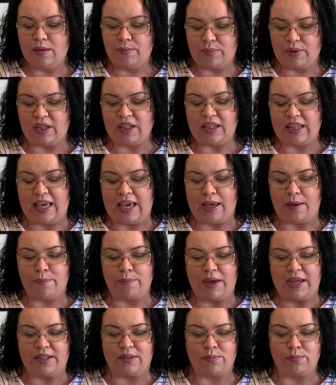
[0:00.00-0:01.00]
But yeah,
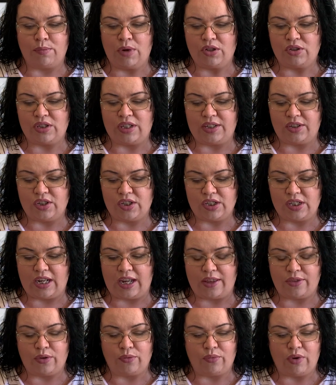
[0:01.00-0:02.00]
mostly just
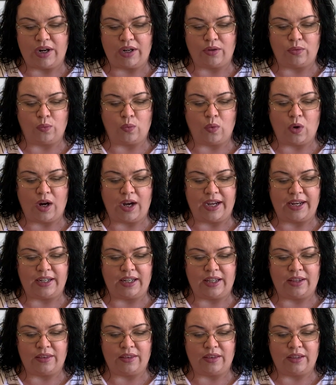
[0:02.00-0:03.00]
like the red and white
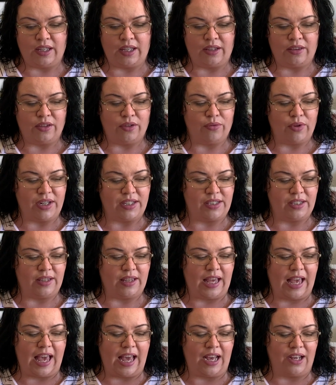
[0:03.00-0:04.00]
in the rest of
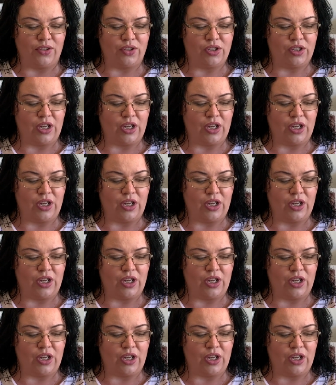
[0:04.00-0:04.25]
the house.